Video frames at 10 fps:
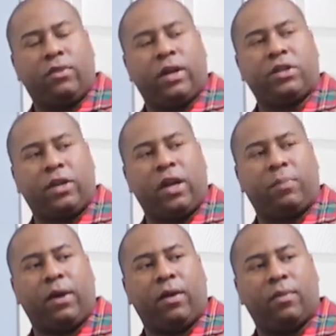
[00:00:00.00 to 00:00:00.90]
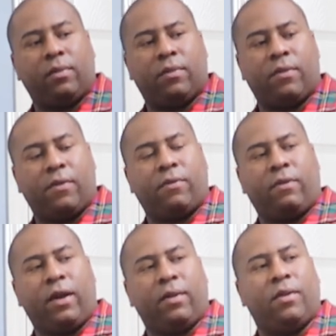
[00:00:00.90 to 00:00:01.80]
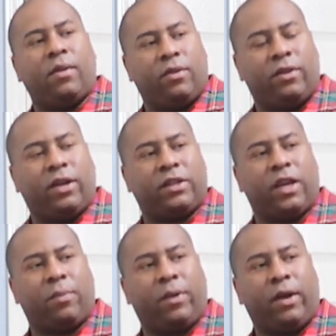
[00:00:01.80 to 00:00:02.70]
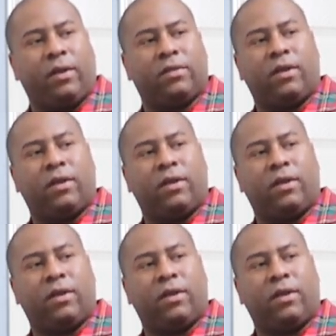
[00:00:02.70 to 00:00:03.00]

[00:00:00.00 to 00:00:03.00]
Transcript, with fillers: You got well, your that's cake like pan. This thick. Right. You got your cake pans.